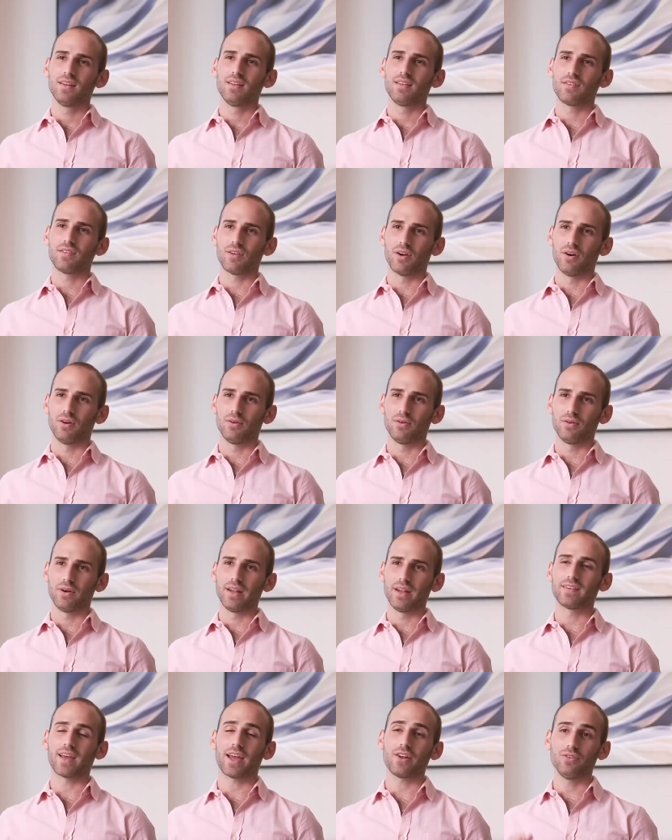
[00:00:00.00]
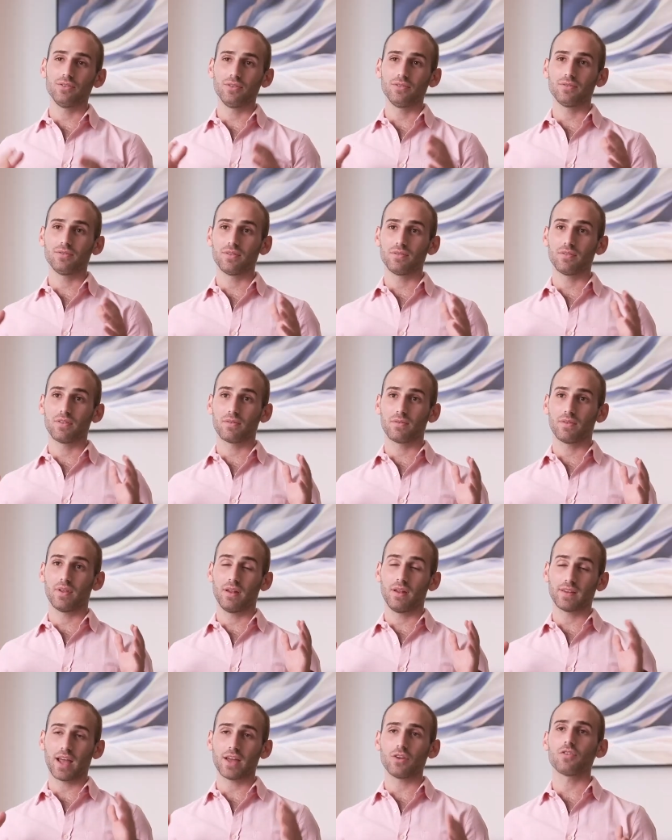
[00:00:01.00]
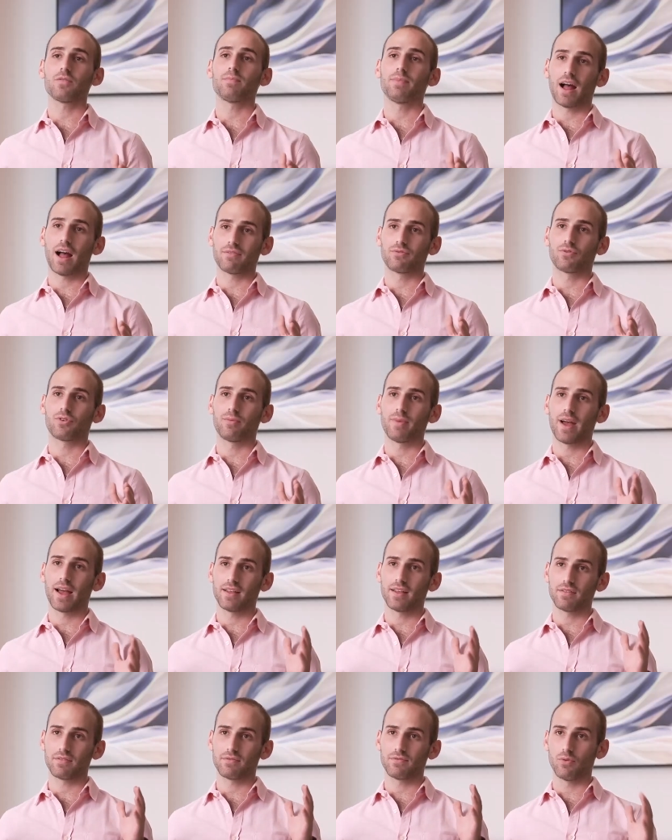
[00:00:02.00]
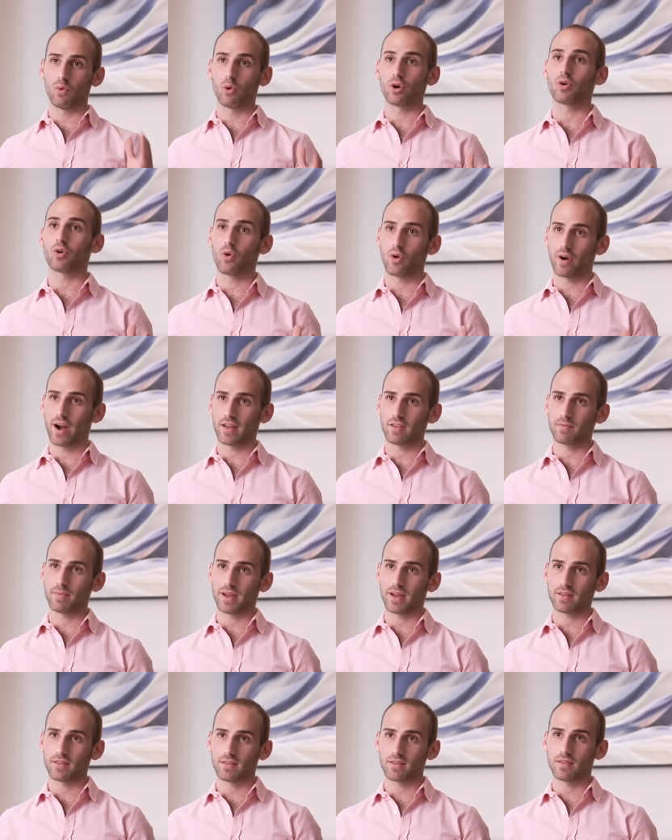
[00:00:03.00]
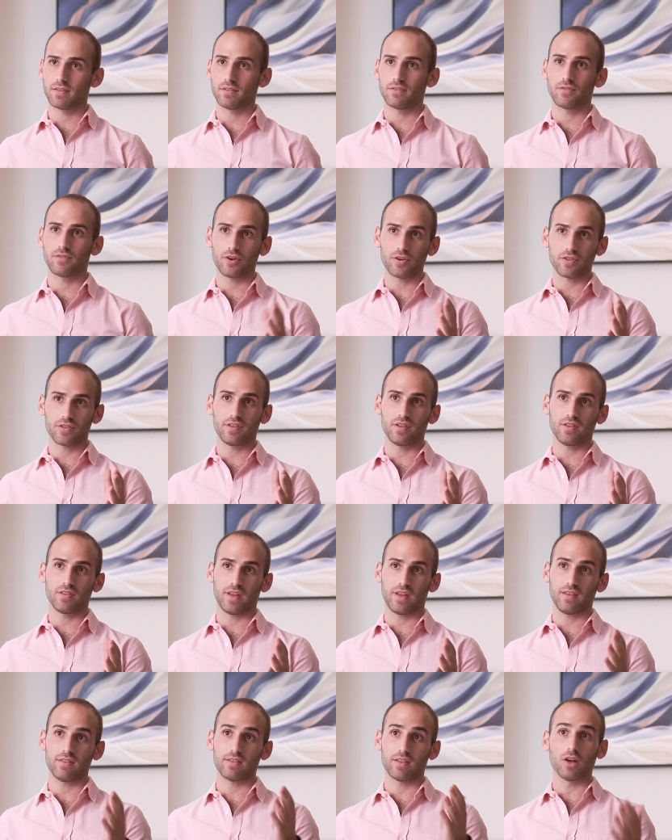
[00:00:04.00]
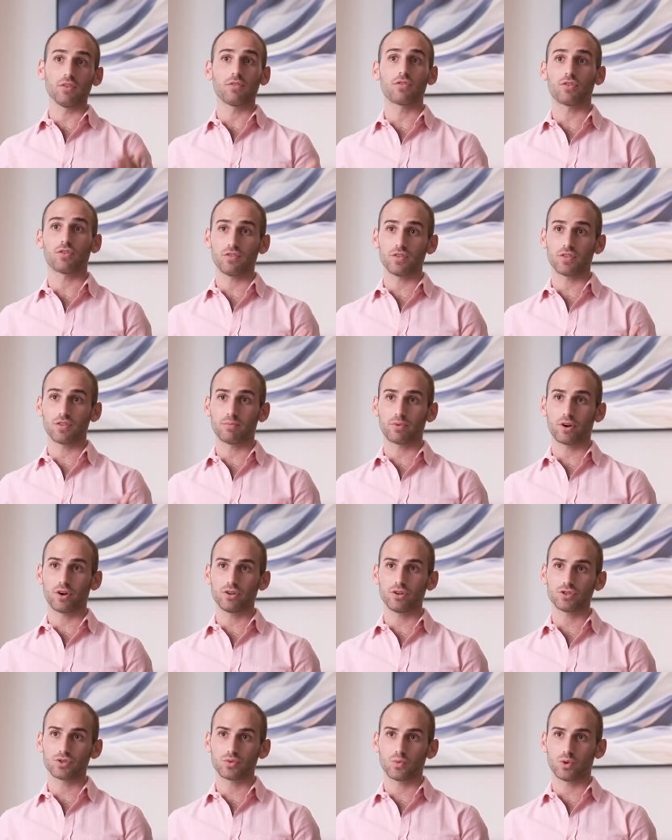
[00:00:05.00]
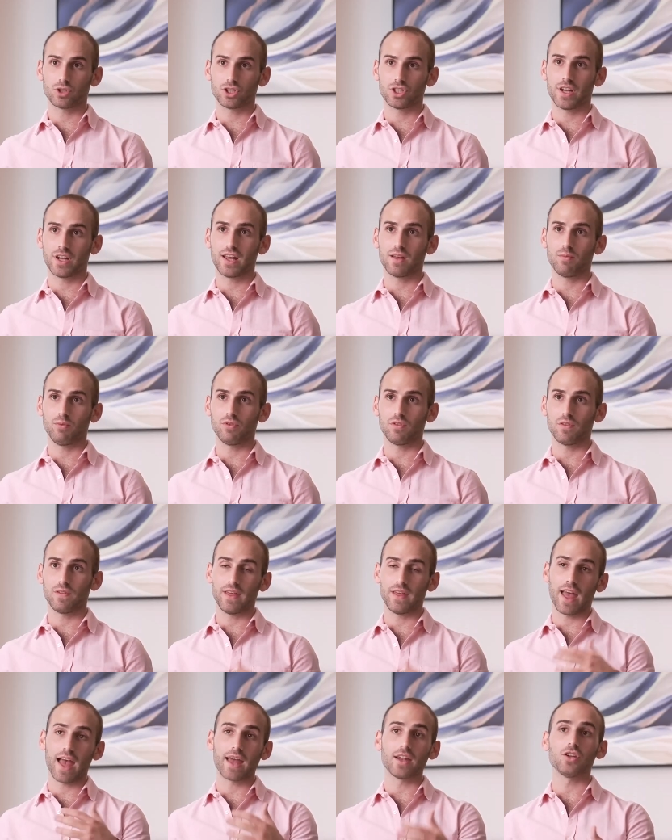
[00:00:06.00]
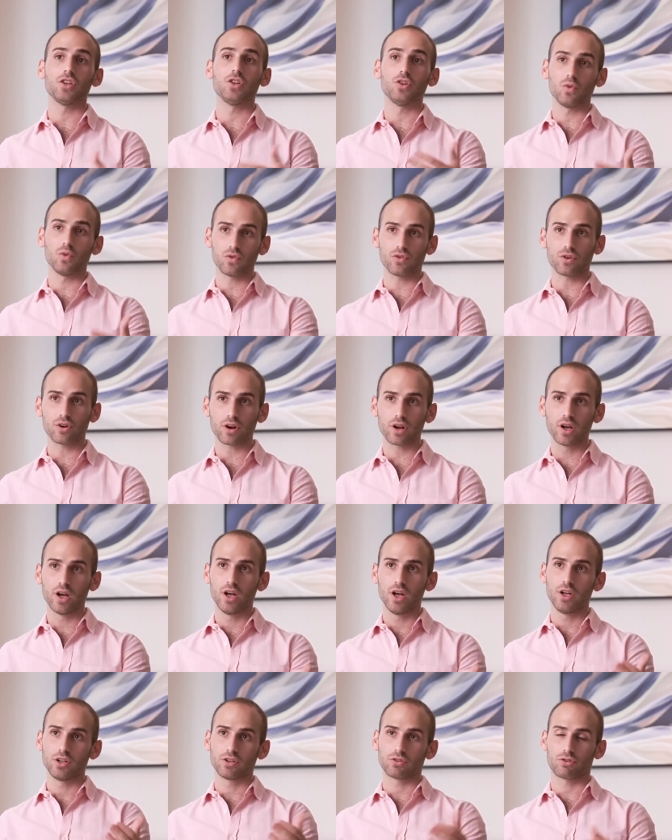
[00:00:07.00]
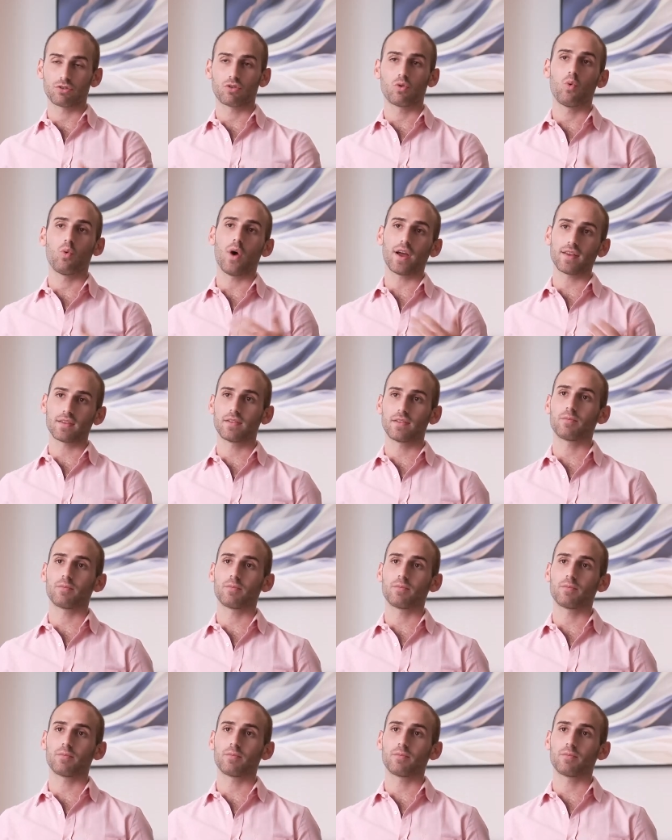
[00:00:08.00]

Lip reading: So Entitle's platform has four core aspects. The first is a self-service approach, which enables the end user to request the